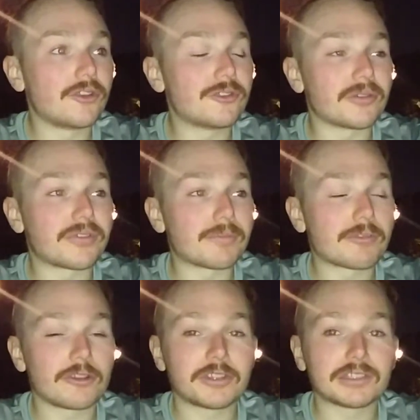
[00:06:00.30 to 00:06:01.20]
Do I think
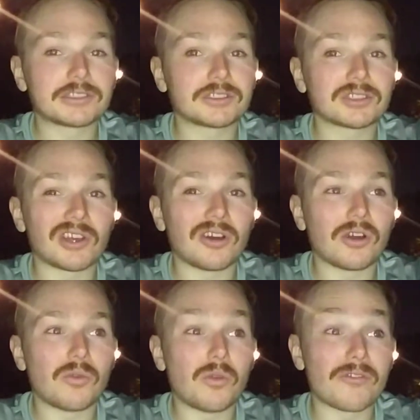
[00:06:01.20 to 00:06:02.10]
protests
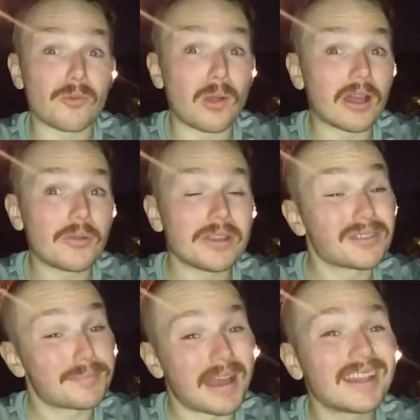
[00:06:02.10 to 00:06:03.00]
are worthwhile? It
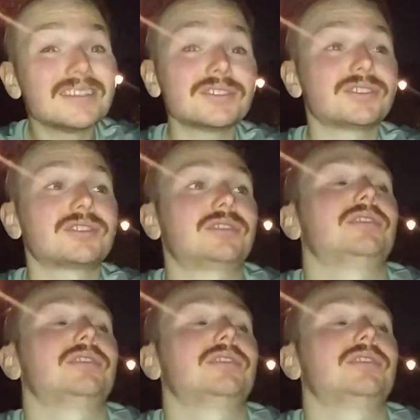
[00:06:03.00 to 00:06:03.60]
depends.